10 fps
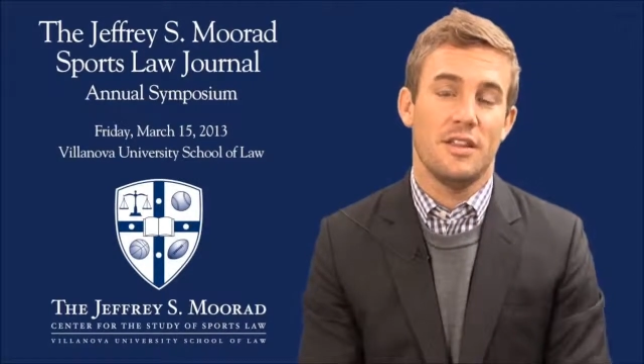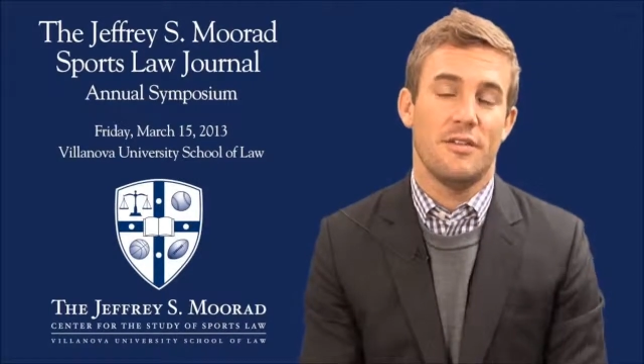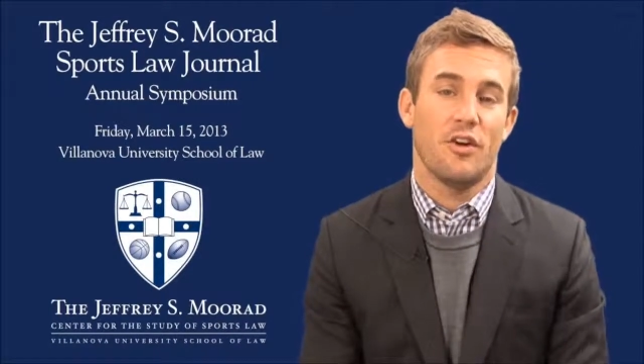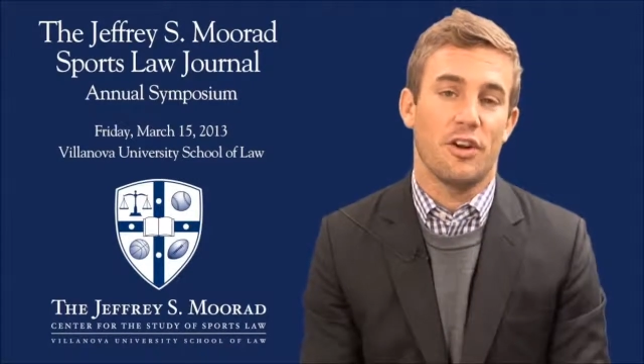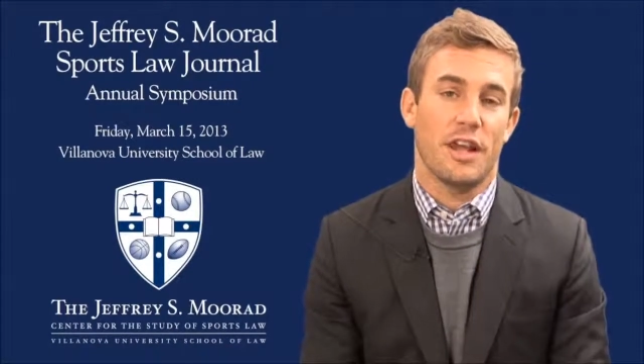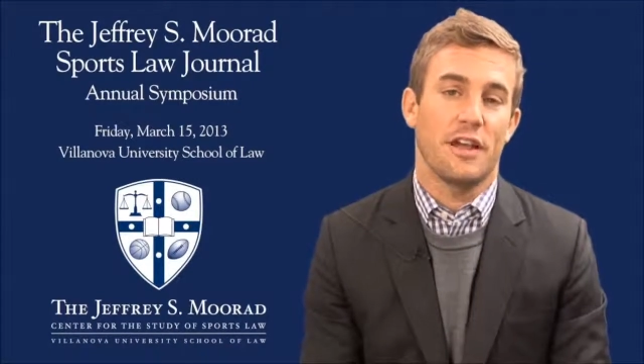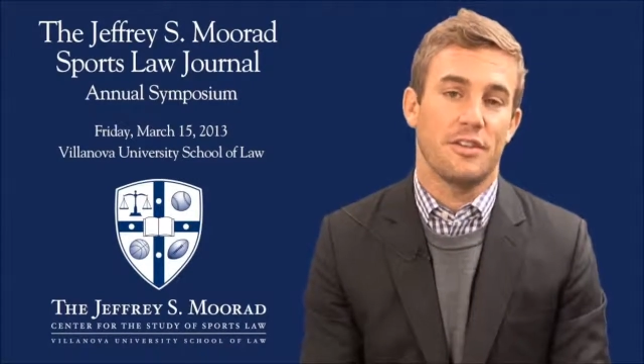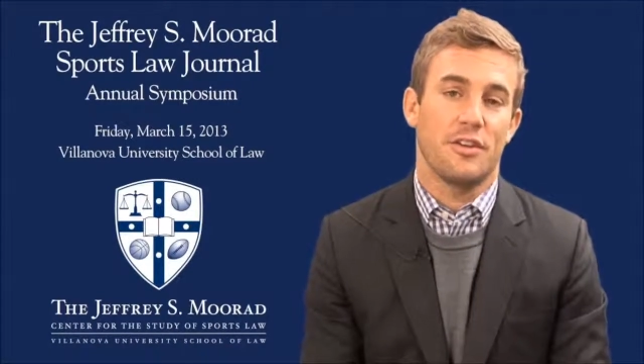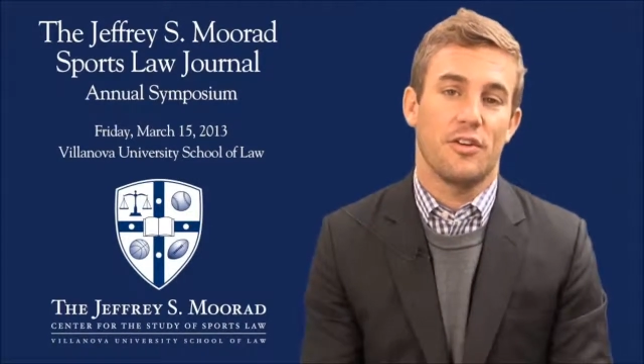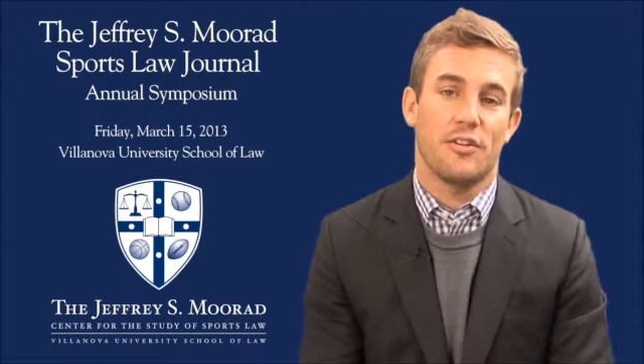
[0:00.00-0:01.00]
they've already
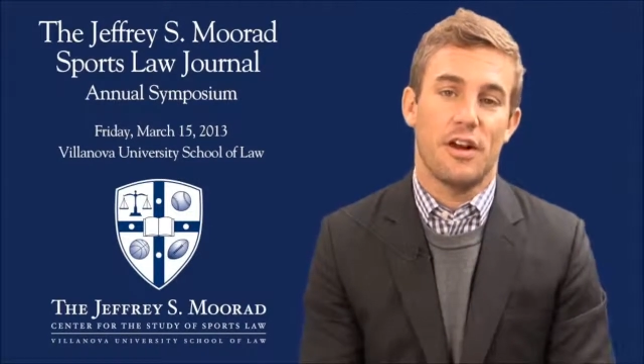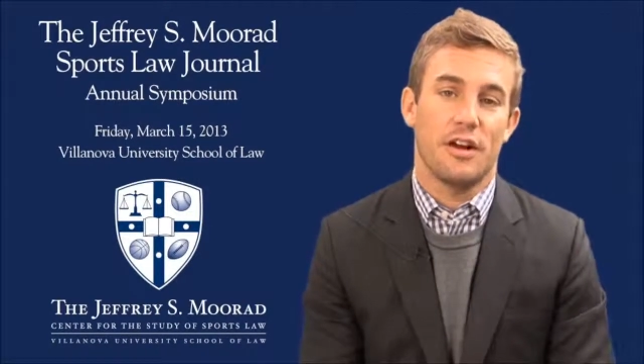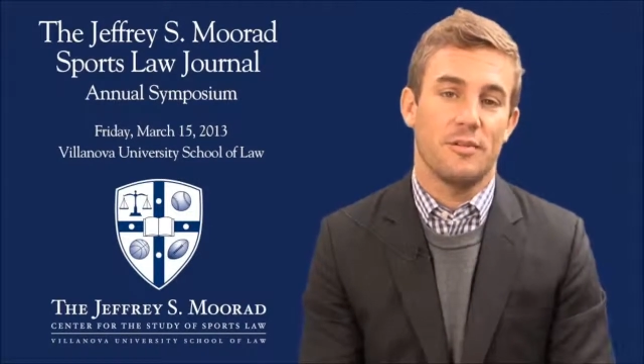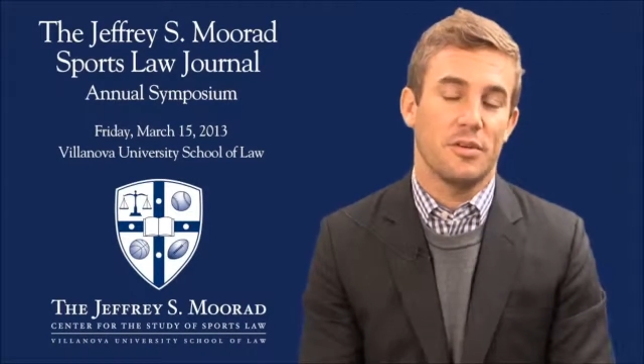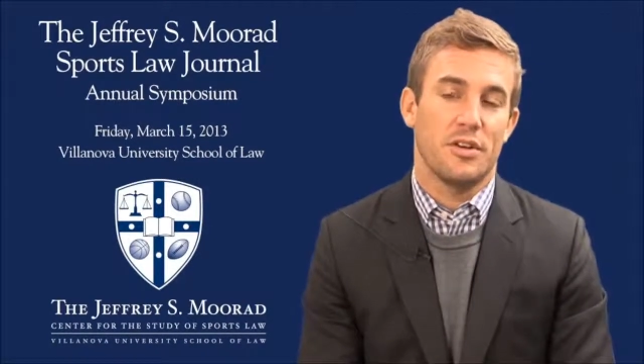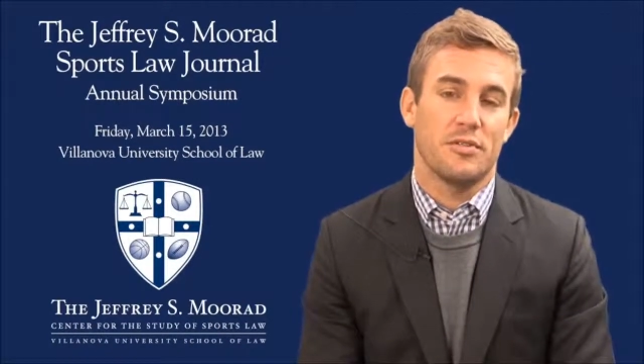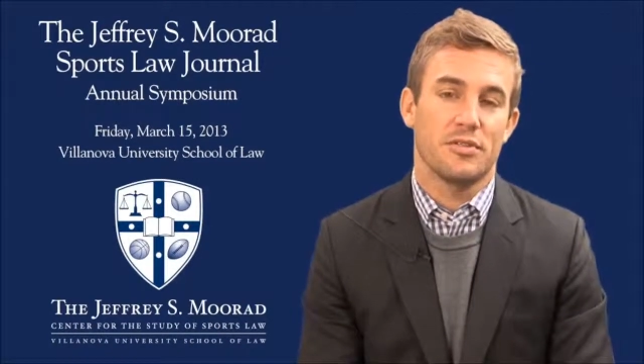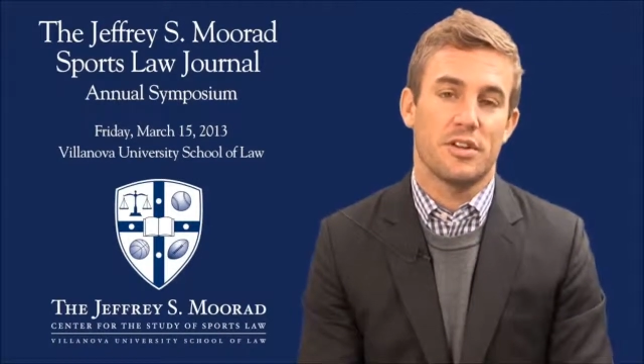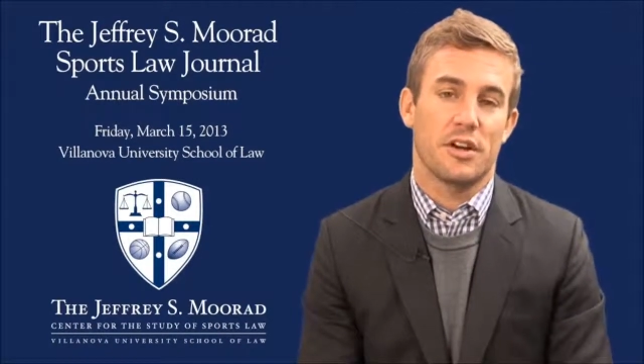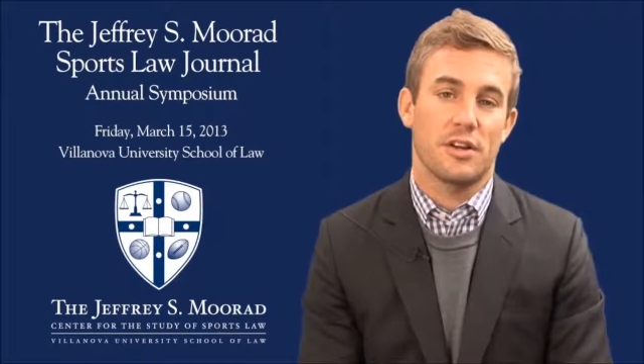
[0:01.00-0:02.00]
got the notoriety, but no
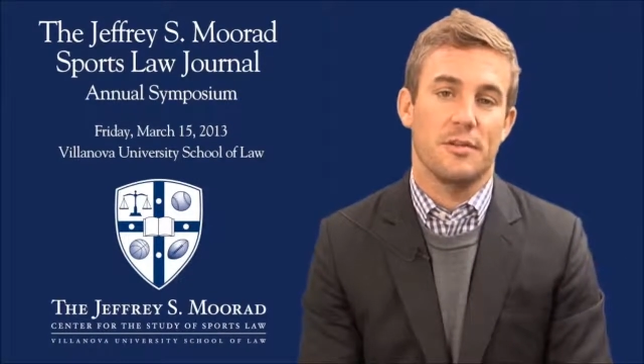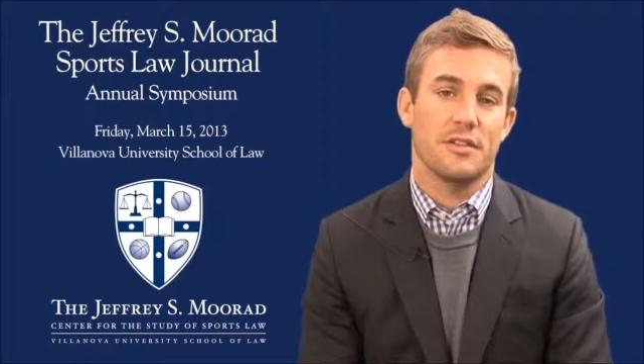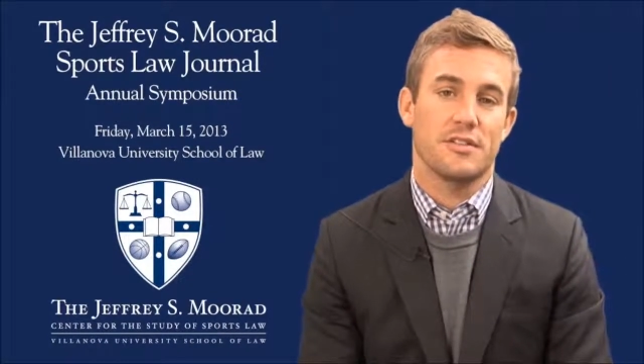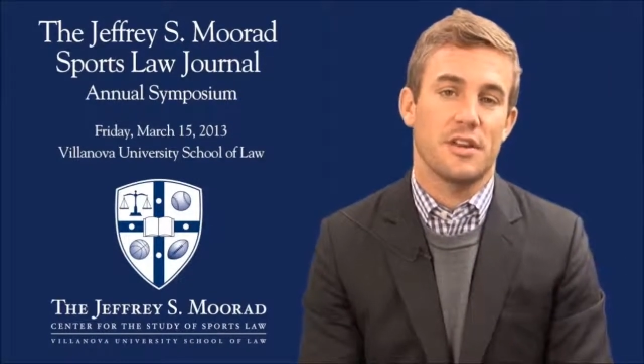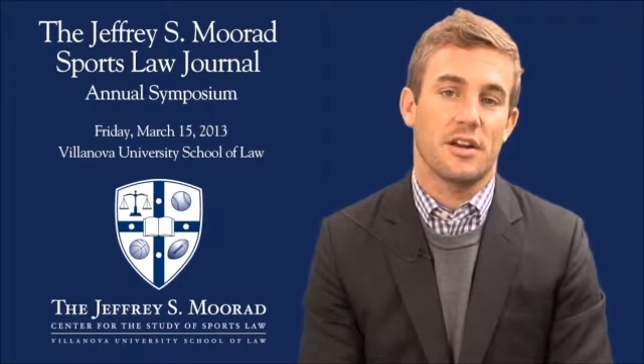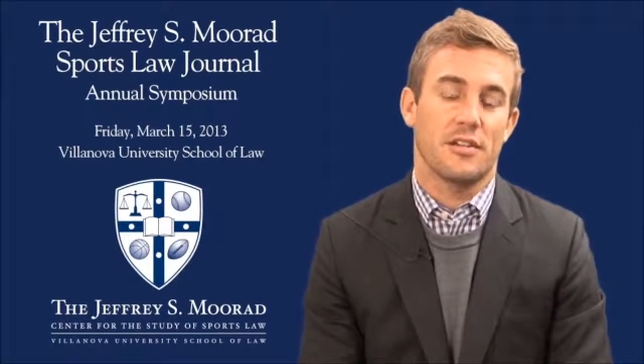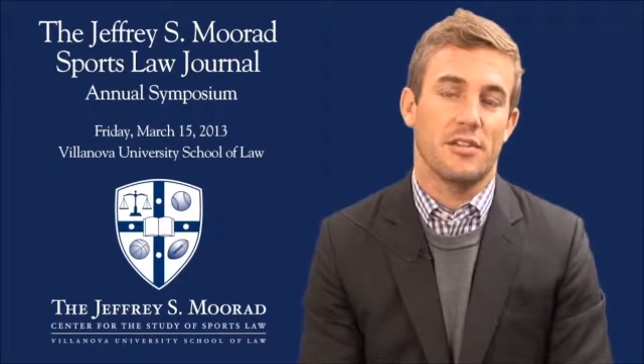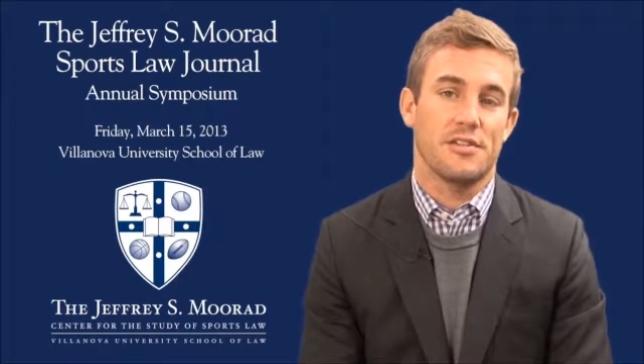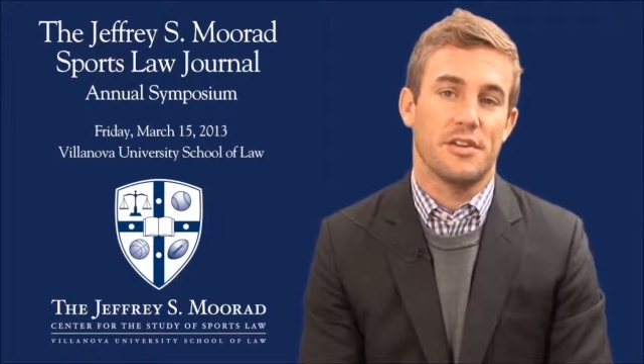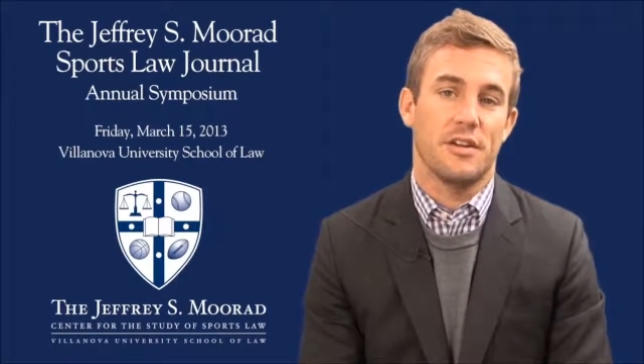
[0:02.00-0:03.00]
one's talking about the
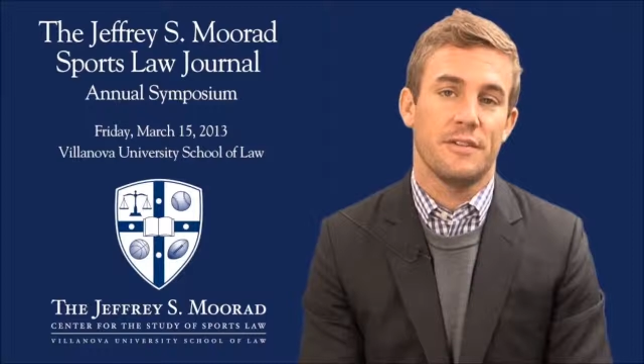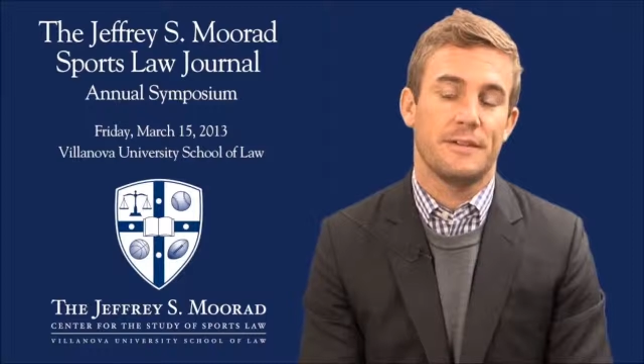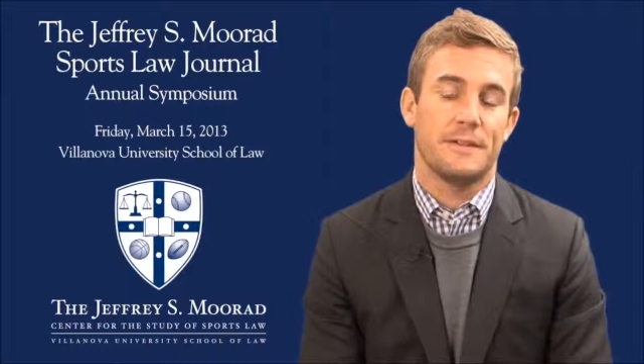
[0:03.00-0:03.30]
soccer injury.